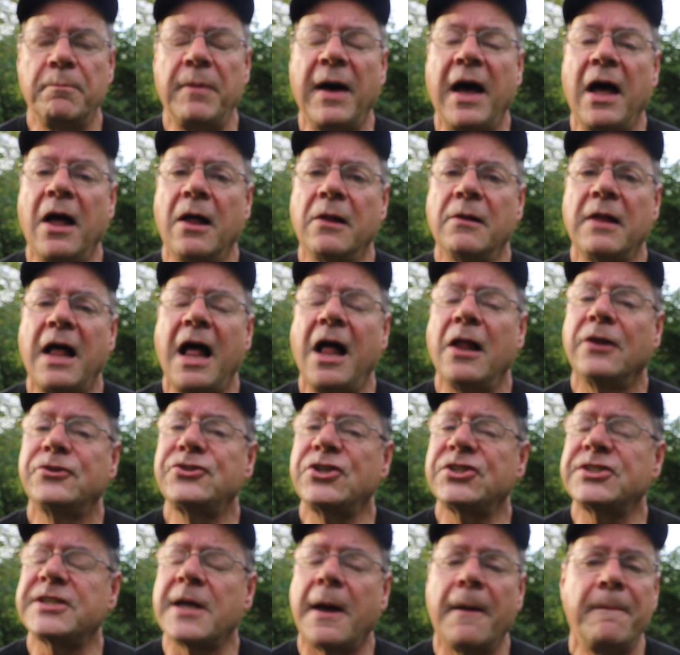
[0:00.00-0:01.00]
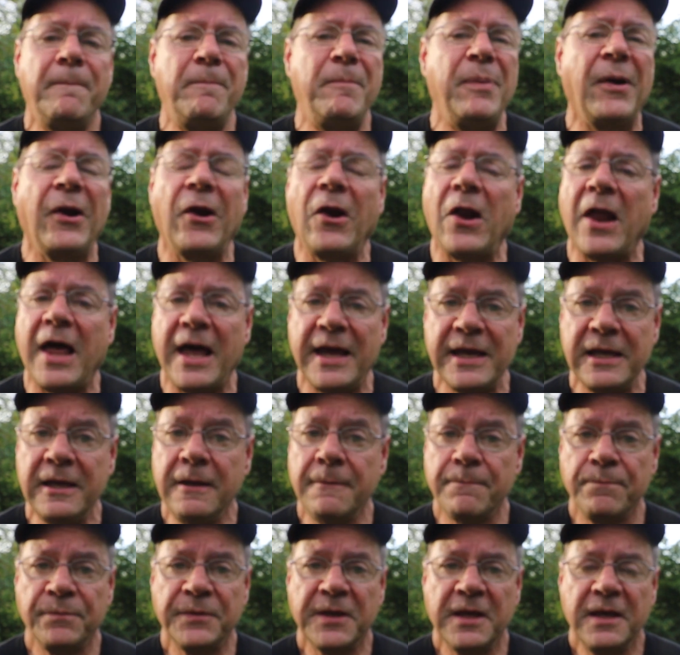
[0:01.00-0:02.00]
but I'll just apply.
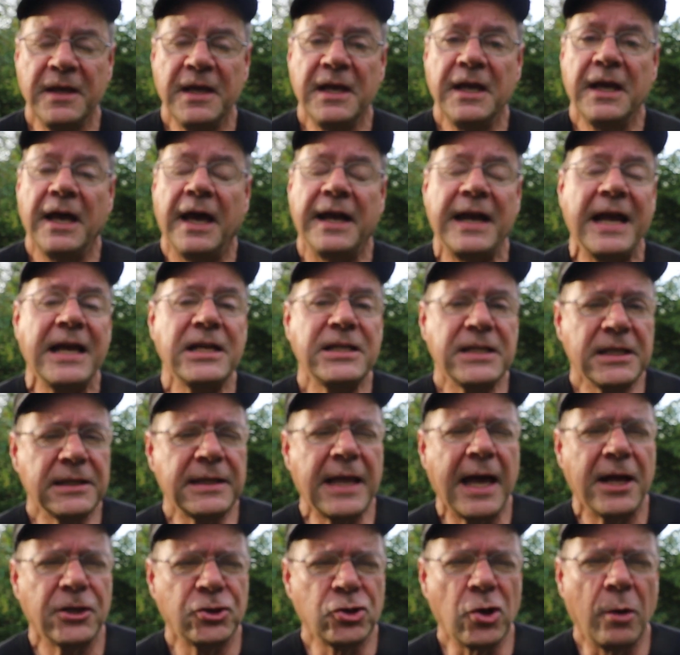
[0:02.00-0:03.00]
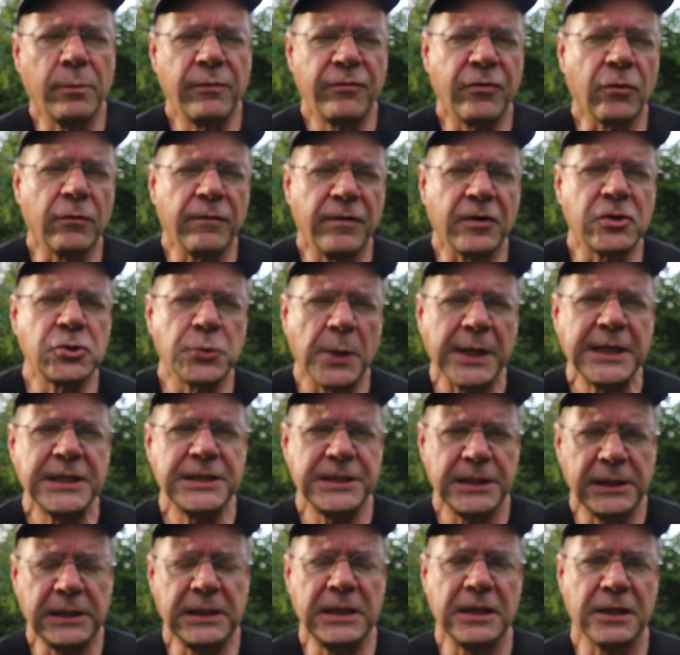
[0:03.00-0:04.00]
And I did that job for over
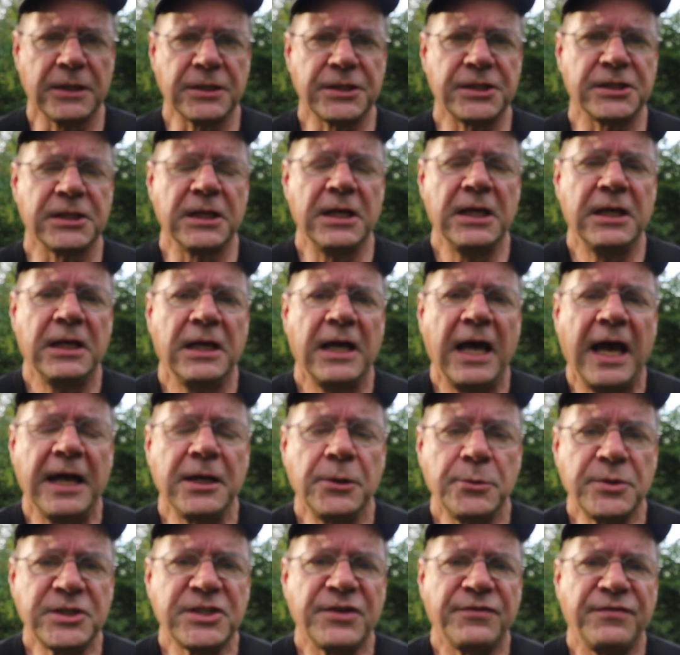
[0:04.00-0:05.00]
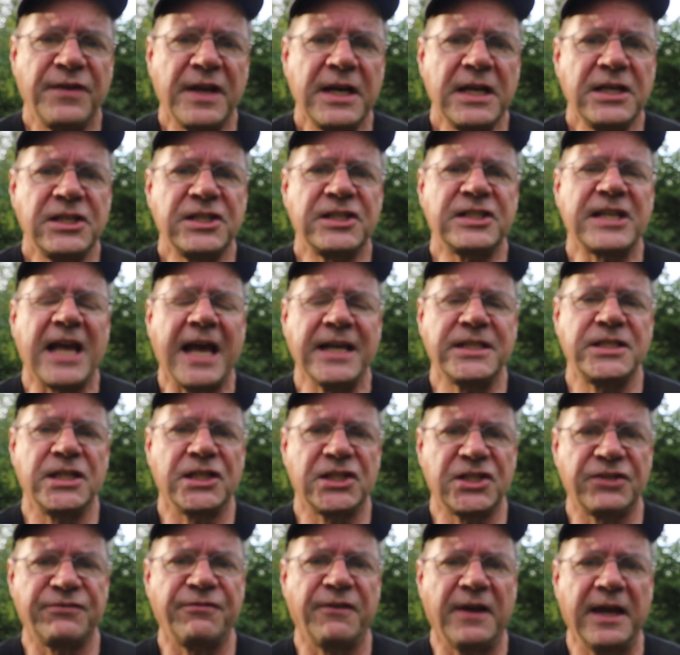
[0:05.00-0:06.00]
20 years, and it was a very
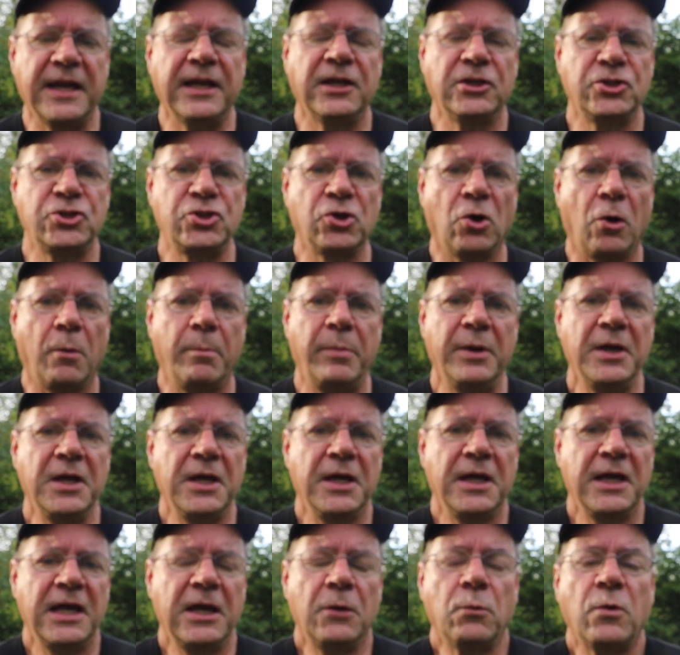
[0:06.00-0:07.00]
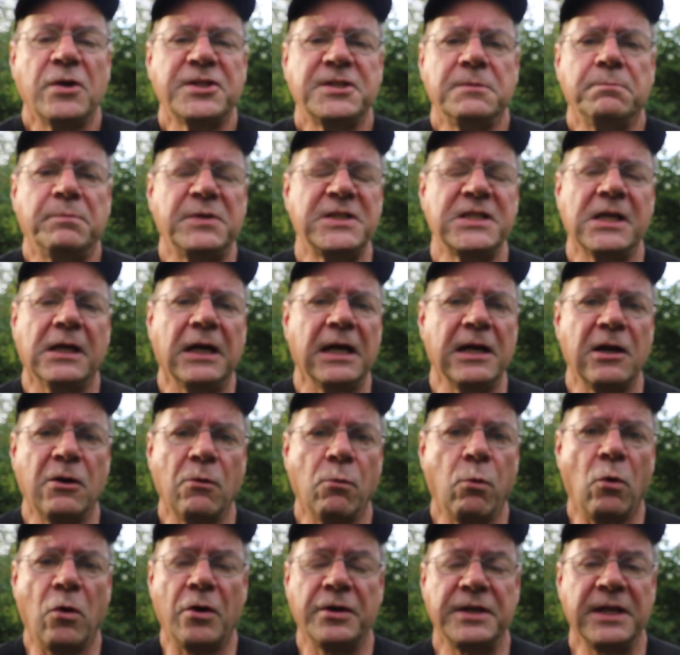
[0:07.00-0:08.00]
satisfying job. It wasn't particularly
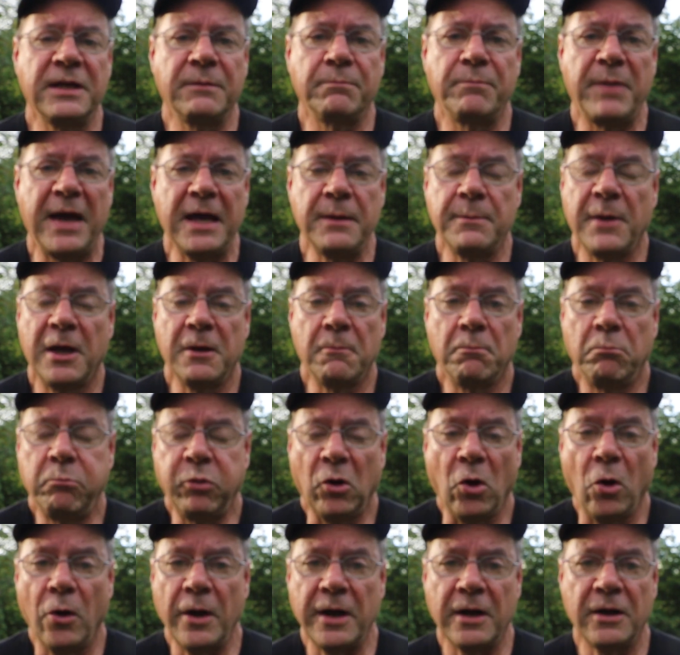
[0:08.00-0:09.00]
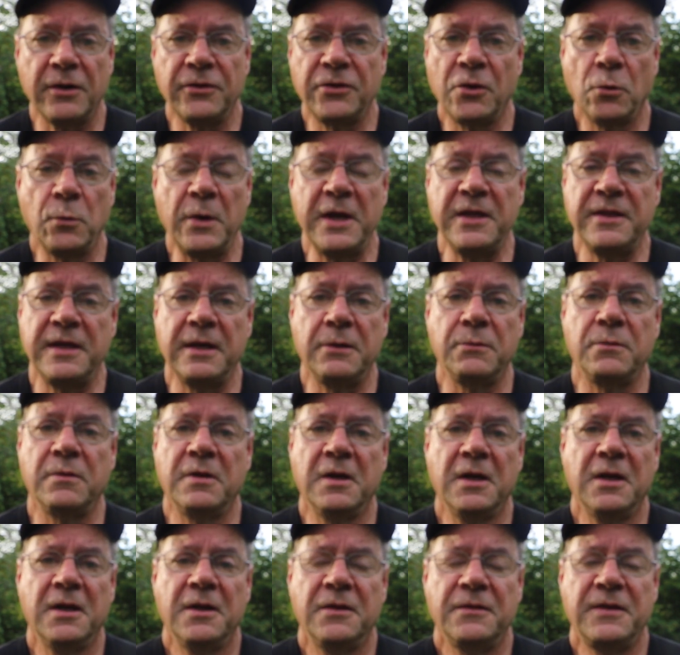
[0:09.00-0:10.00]
rewarding by my employer in the way
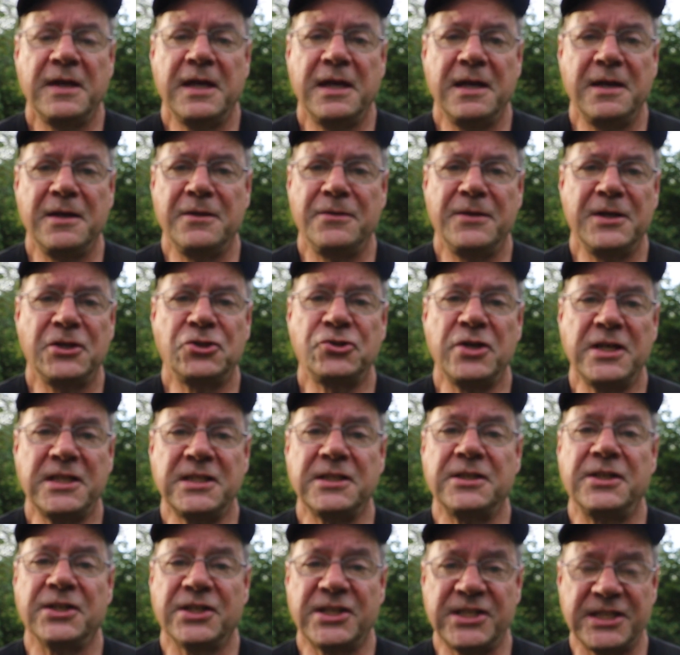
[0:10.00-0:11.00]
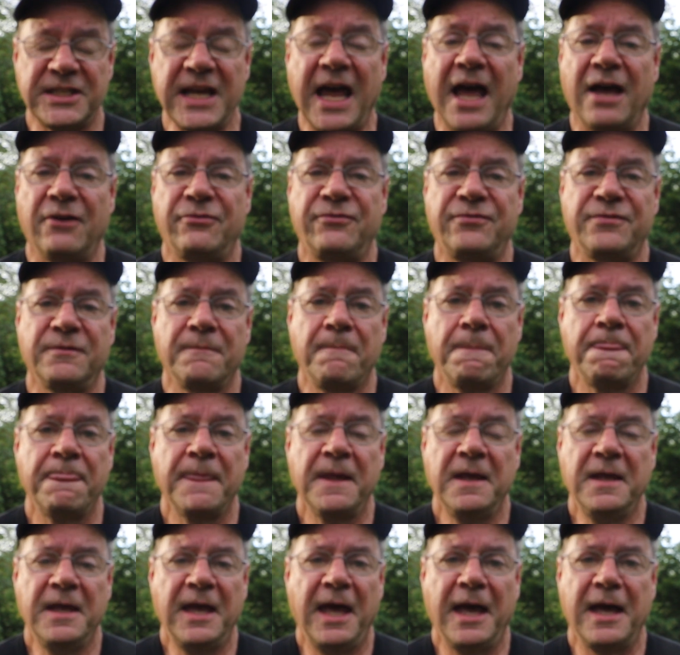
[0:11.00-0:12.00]
they treated their staff,
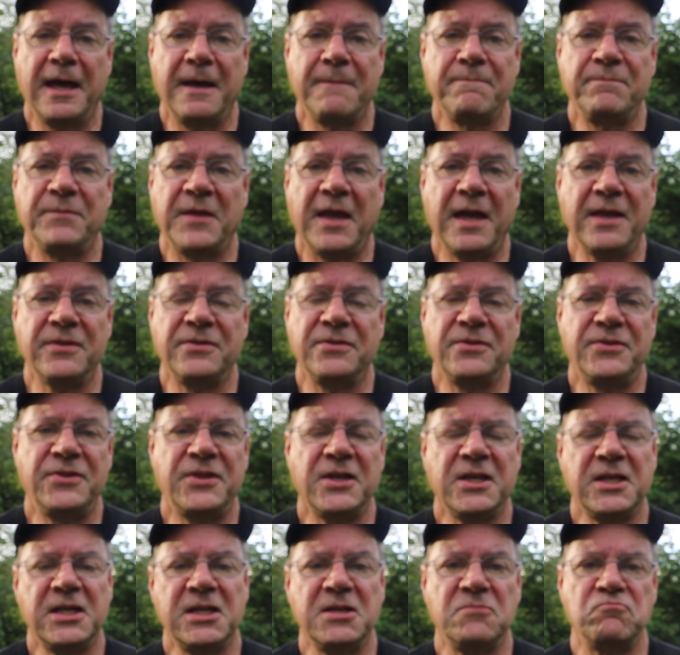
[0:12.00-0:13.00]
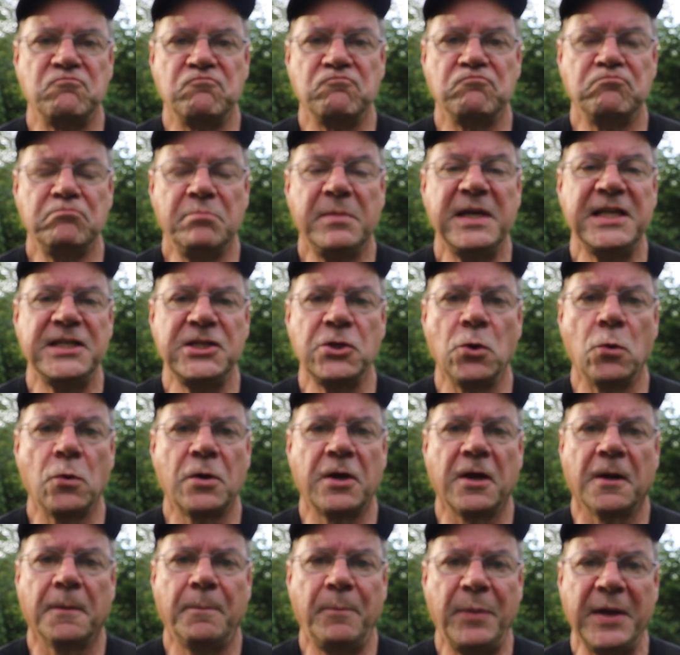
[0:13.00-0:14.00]
and the
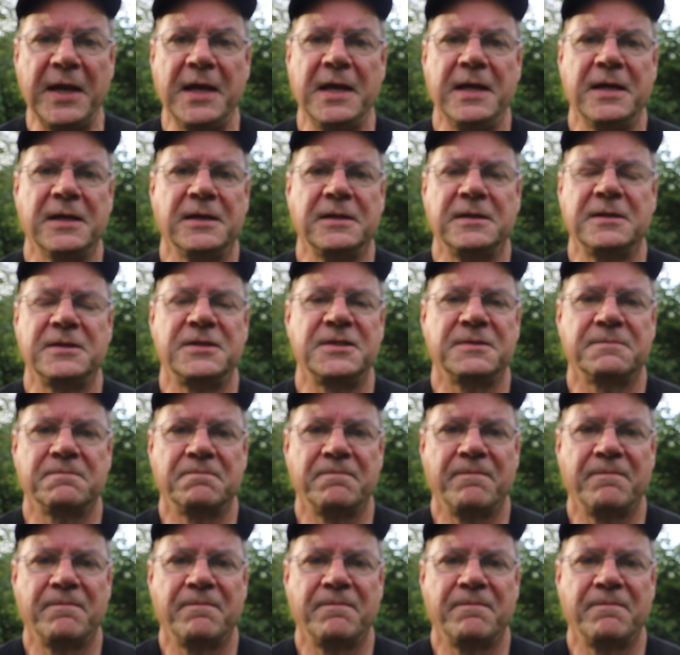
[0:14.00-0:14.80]
mediocre pay and